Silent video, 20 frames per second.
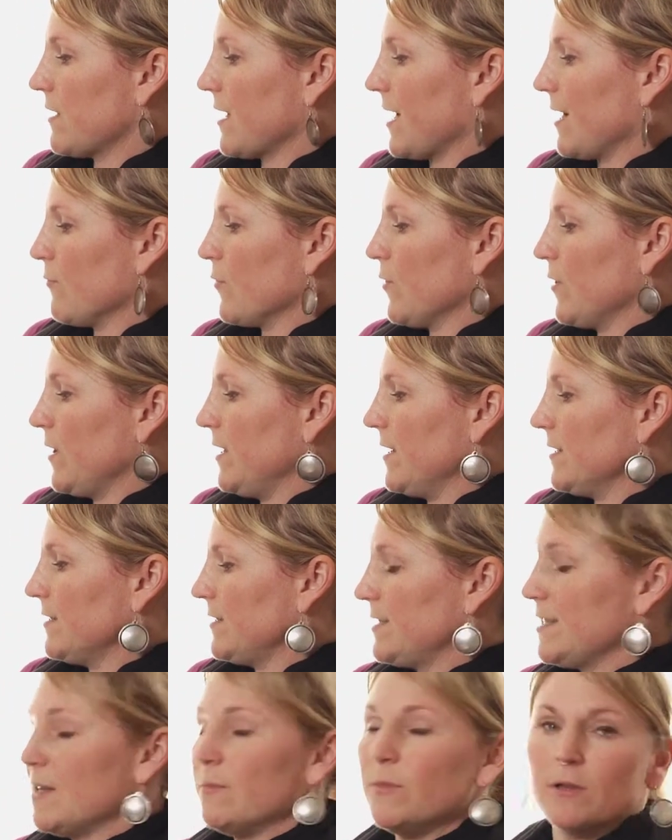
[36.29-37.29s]
thyroid
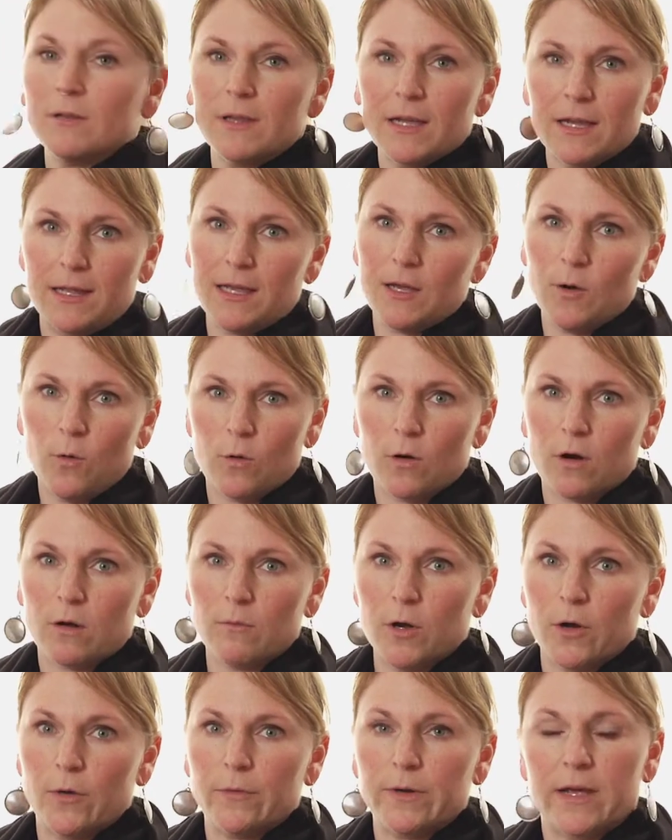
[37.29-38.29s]
stimulating
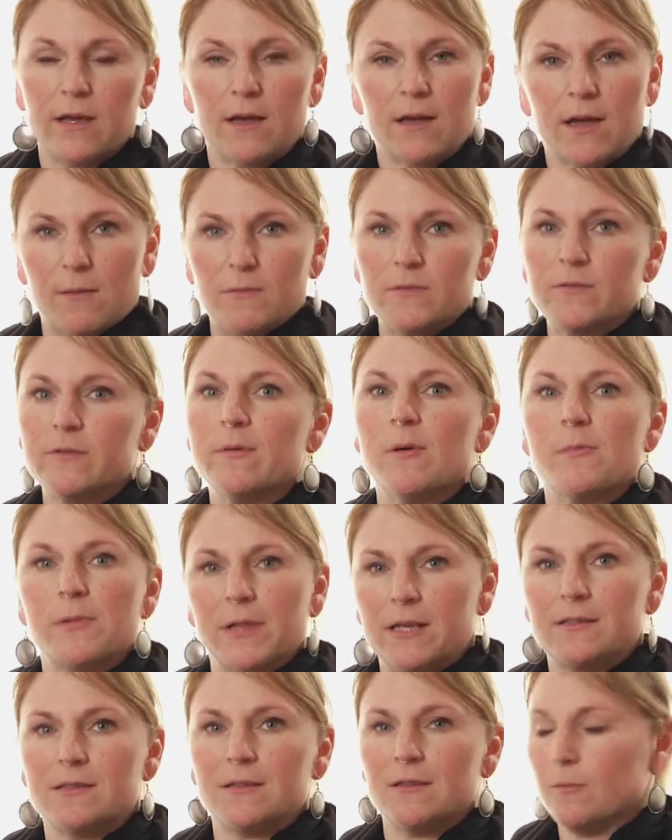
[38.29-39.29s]
hormone. It comes from a
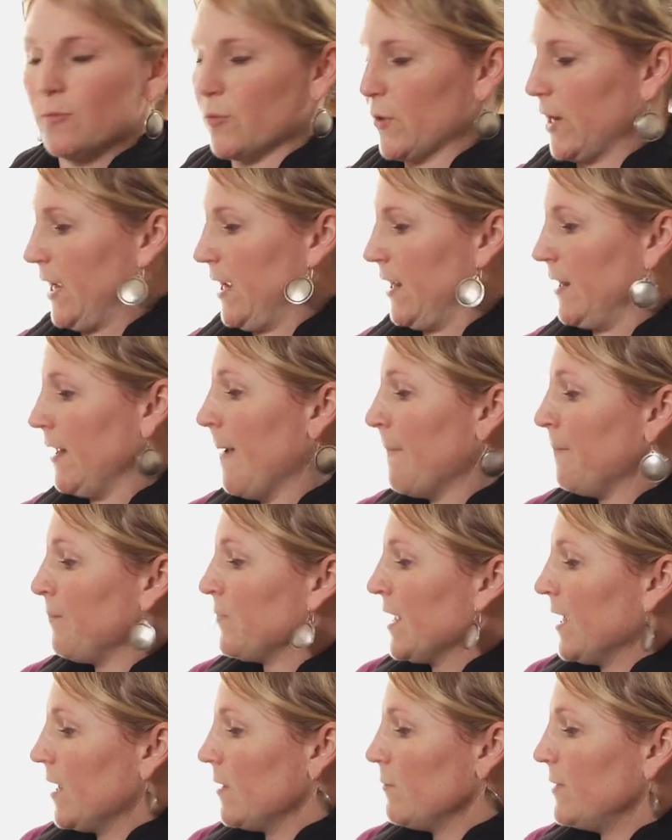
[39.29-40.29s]
place in the brain
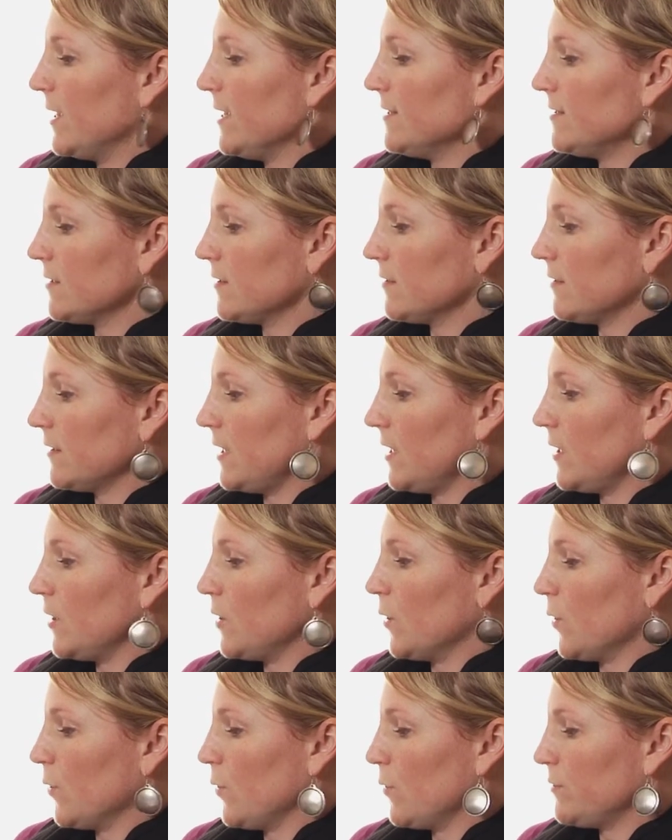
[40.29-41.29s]
and basically
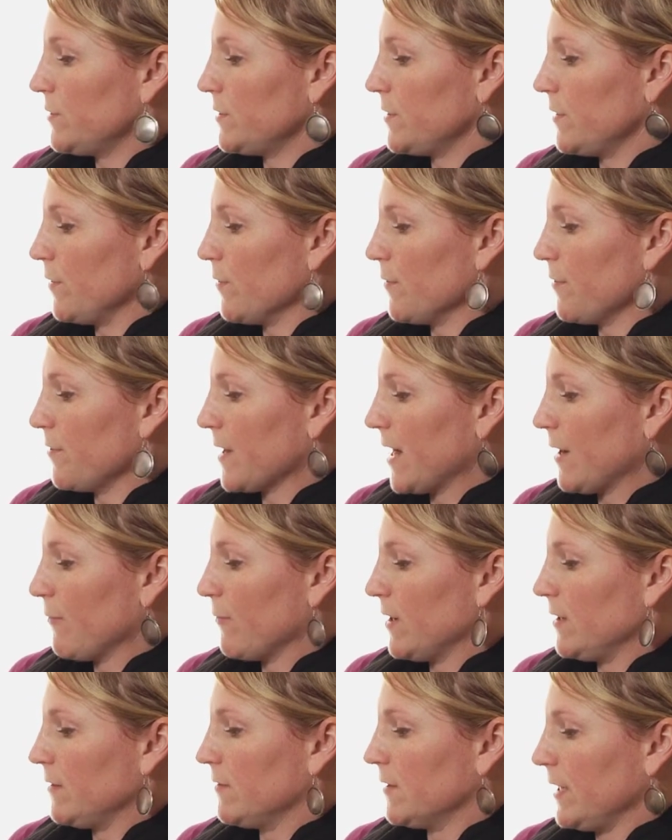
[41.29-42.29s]
goes to your
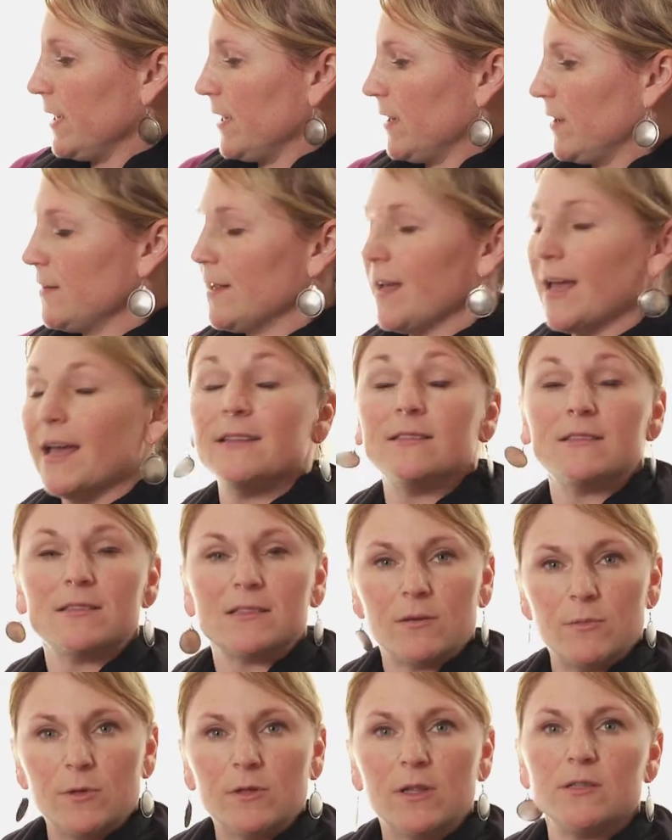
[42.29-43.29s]
thyroid gland and
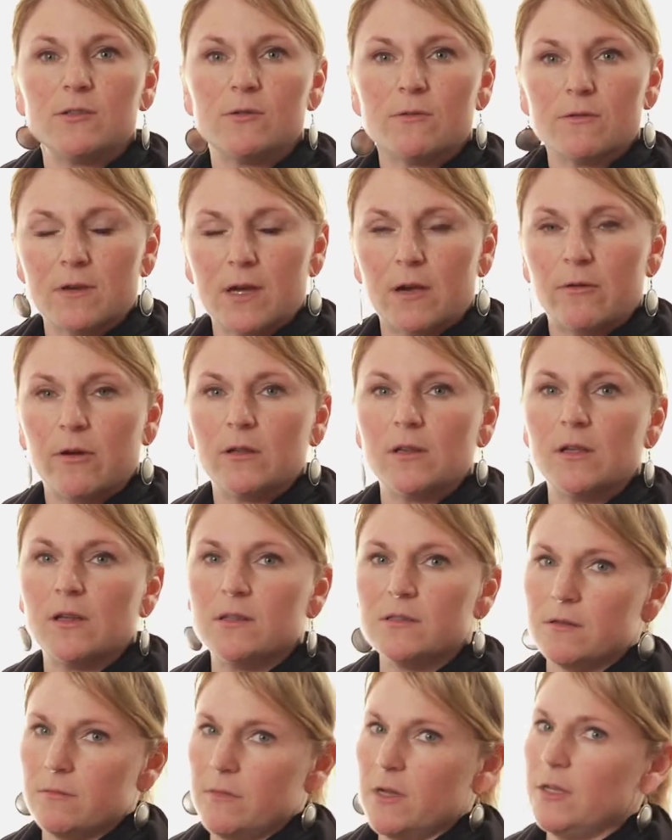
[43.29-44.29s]
stimulates your thyroid
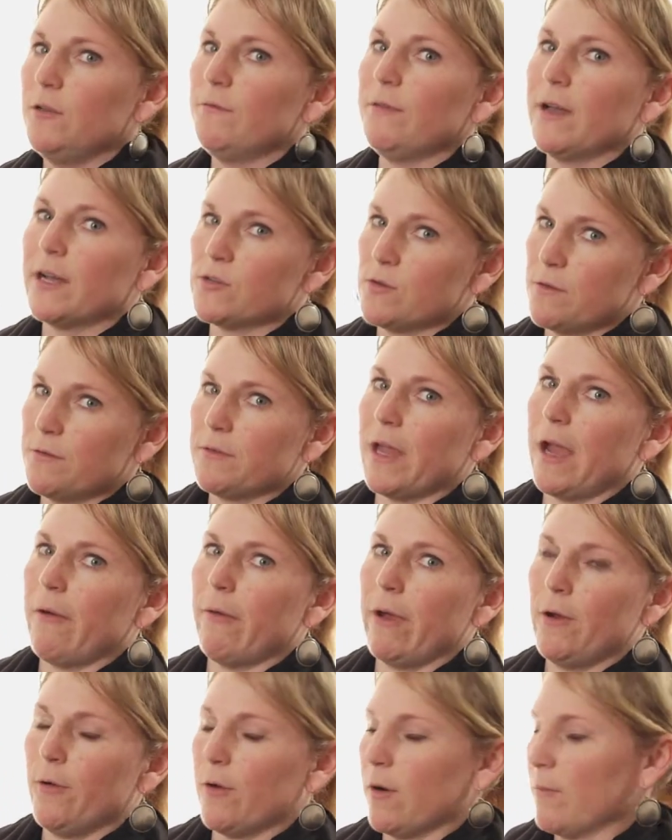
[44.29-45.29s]
gland to manufacture
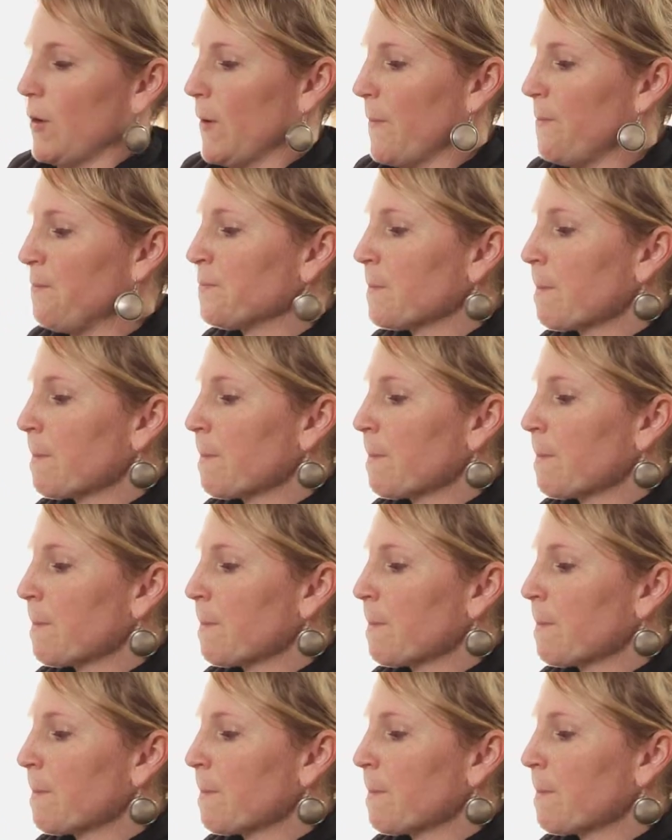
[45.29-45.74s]
thyroid hormone.